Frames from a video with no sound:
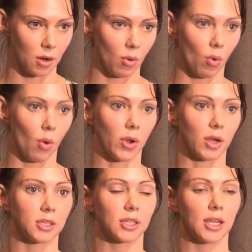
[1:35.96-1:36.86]
What we're
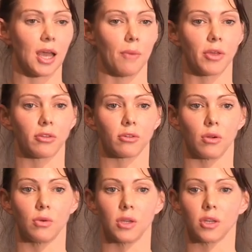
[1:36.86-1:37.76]
going to see coming
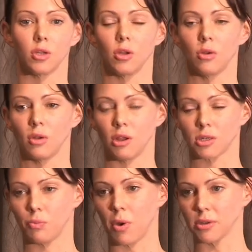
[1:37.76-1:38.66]
through is a new
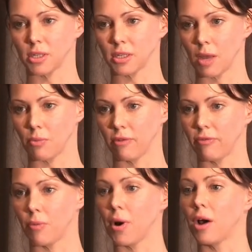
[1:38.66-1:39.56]
National Policy Statement
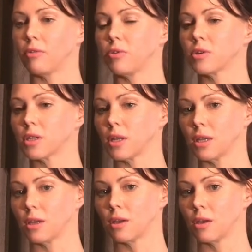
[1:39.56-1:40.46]
for
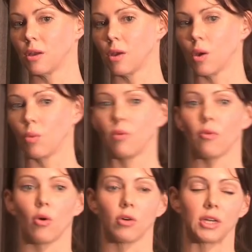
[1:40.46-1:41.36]
Biodiversity. We've
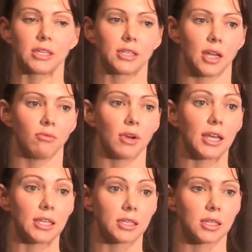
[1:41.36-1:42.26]
already seen
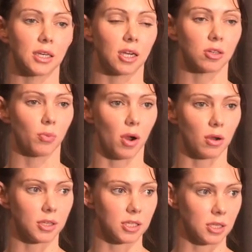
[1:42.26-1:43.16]
released a National
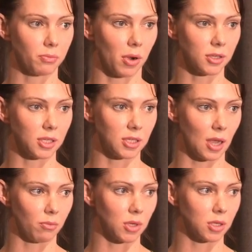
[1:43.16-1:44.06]
Policy
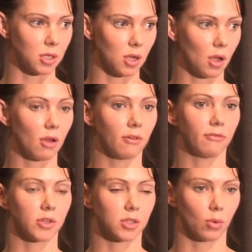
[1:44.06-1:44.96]
Statement
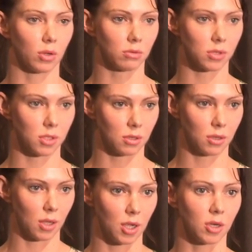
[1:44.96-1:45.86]
for Soils.
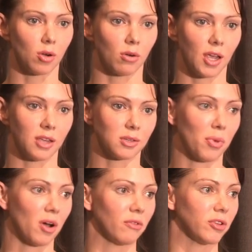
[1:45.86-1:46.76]
D O C has a
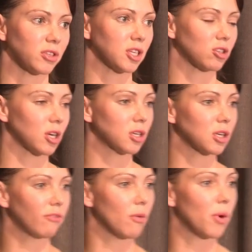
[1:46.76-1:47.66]
biodiversity
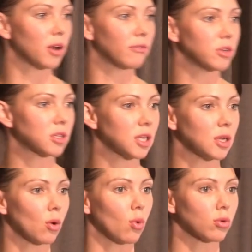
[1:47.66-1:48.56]
strategy for
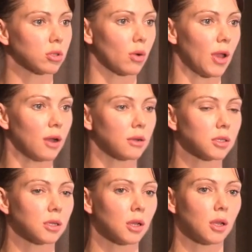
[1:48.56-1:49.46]
biodiversity also out.